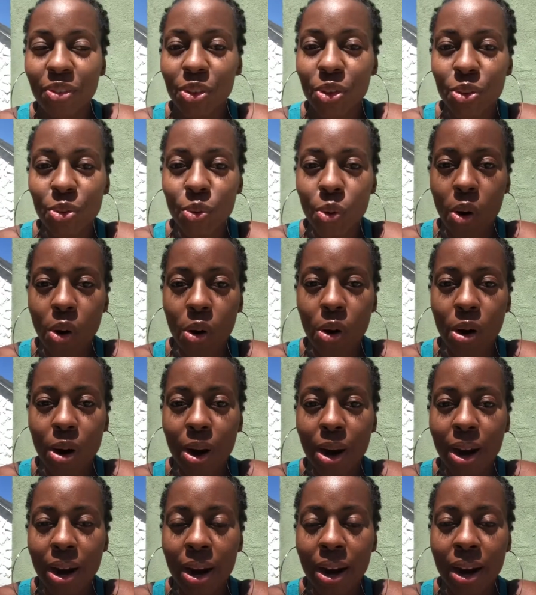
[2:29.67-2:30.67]
you
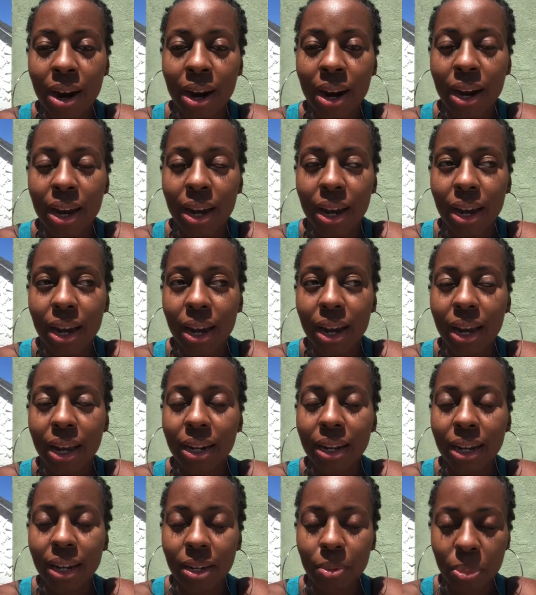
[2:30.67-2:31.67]
are an
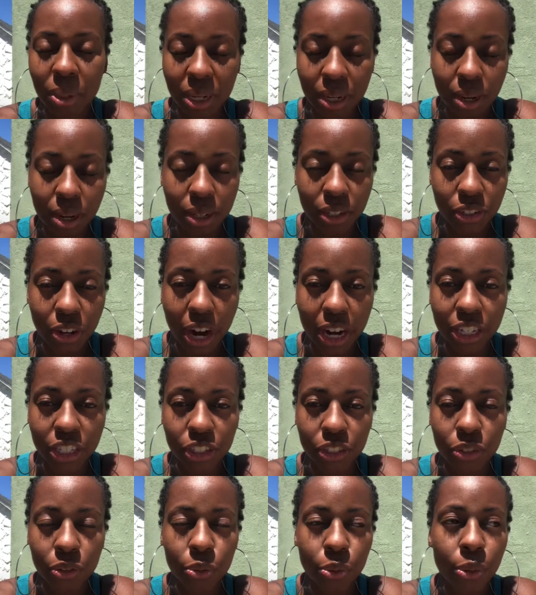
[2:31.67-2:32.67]
independent
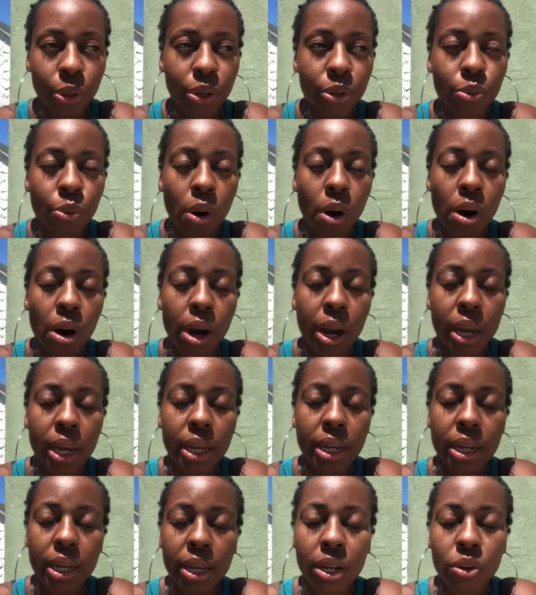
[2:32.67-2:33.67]
contractor or you are a
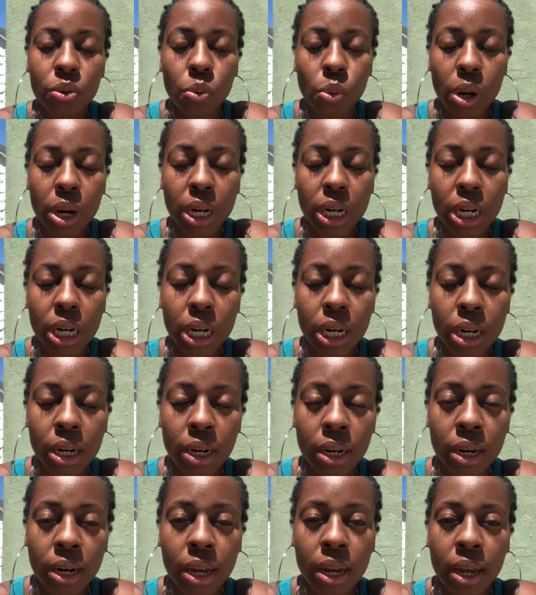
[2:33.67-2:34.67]
gig
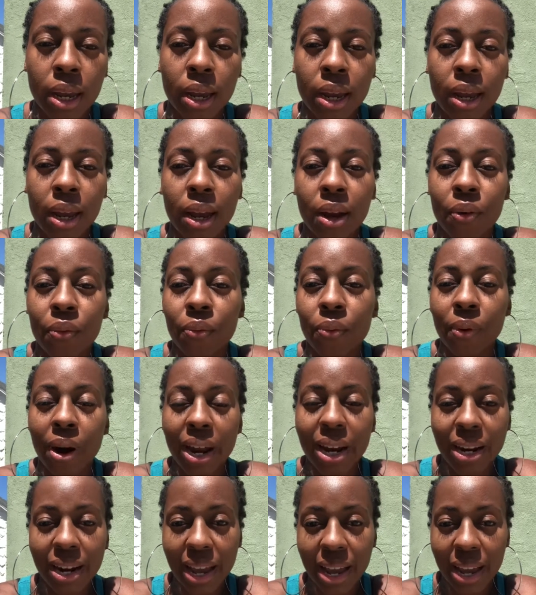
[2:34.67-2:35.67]
worker,
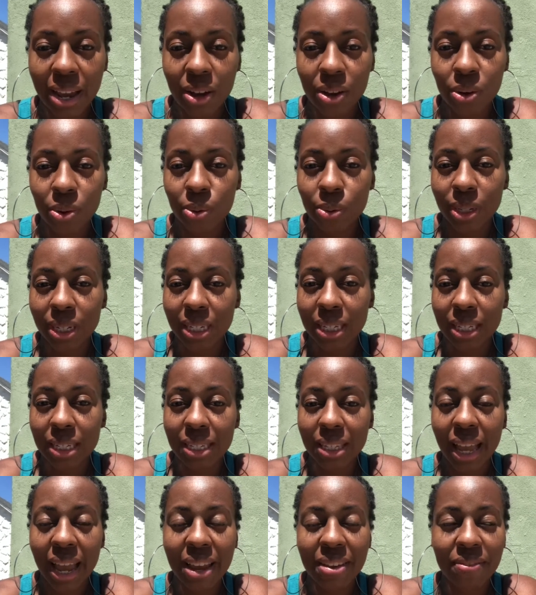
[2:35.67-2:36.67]
right now
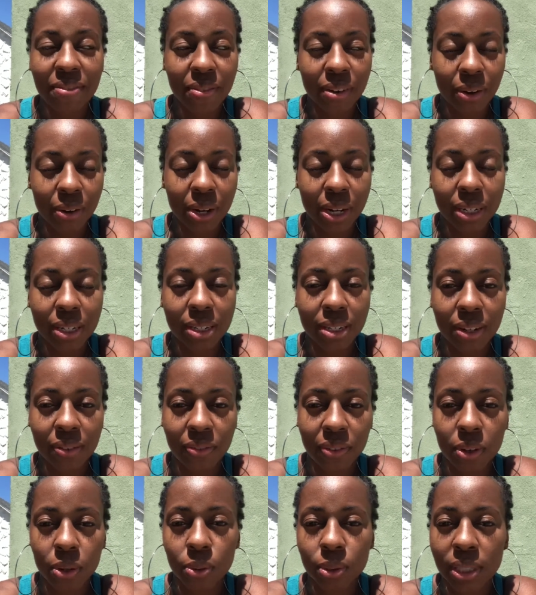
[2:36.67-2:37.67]
is a very
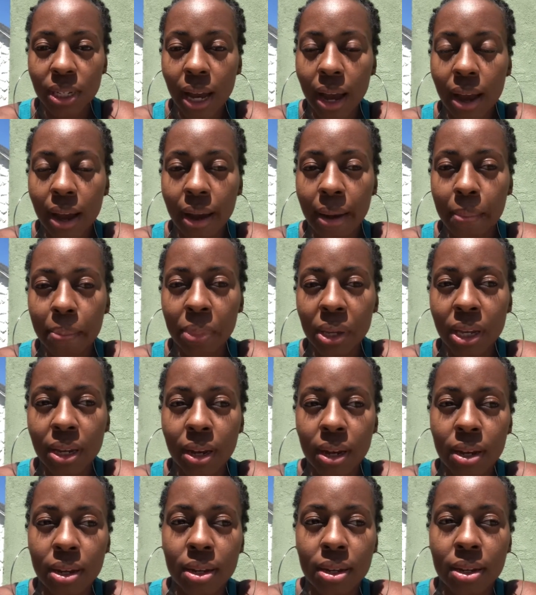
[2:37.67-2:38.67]
difficult time
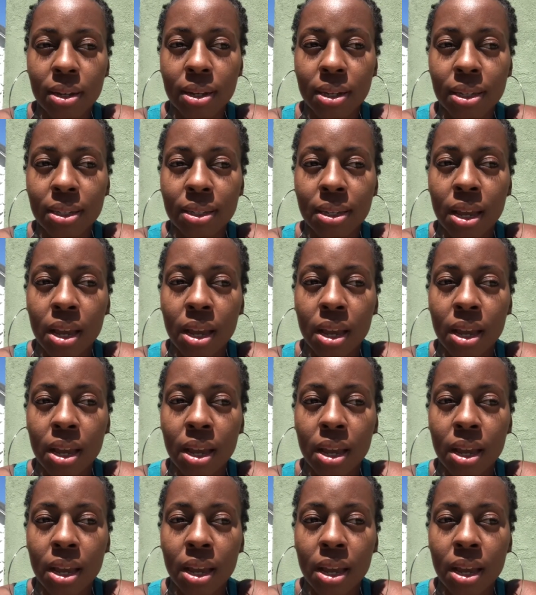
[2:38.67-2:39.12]
because